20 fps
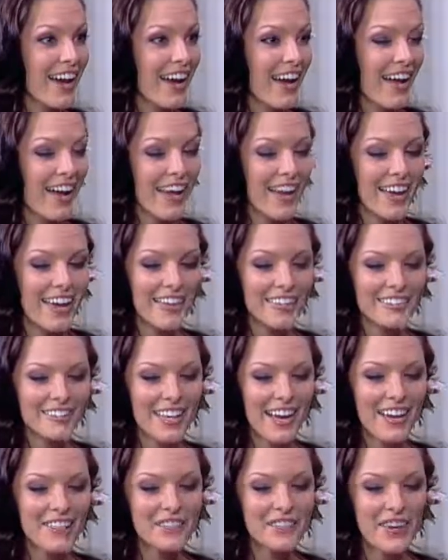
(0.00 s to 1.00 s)
and
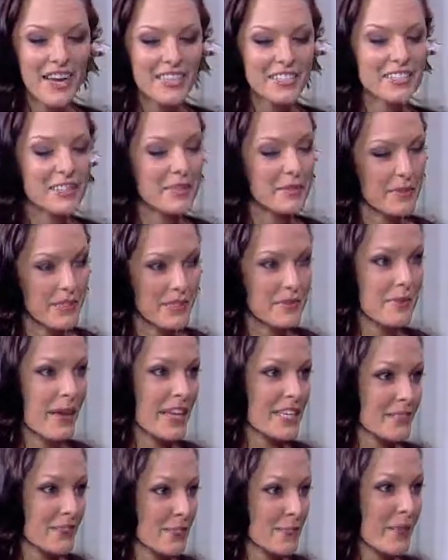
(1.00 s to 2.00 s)
I'm actually it
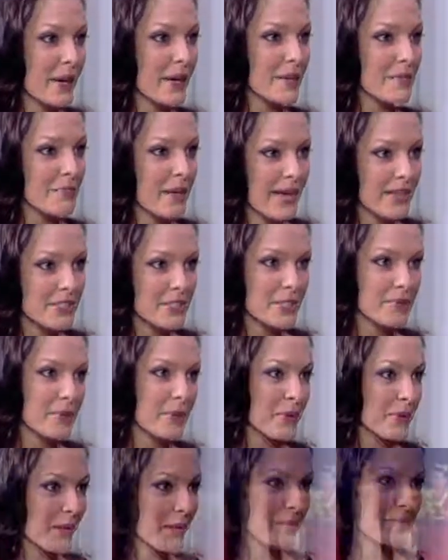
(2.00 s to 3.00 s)
pays for my master's
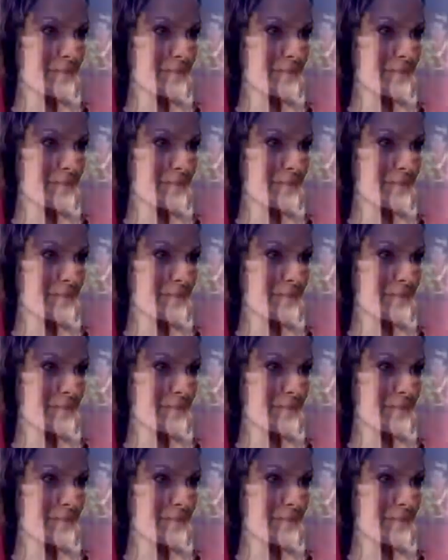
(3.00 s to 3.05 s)
program